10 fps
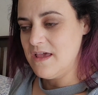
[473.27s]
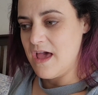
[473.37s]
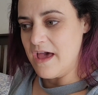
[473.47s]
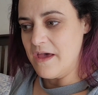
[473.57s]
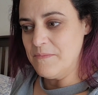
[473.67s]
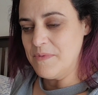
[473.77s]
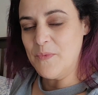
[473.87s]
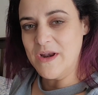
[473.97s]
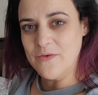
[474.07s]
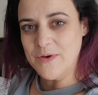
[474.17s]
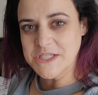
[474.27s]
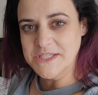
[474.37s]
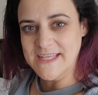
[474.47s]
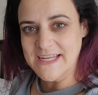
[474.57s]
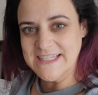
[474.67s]
but one of the
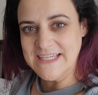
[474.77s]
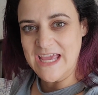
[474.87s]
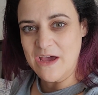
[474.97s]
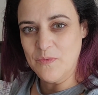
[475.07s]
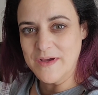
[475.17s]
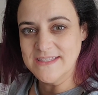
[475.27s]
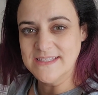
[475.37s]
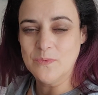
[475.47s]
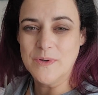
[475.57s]
questions that I did get was,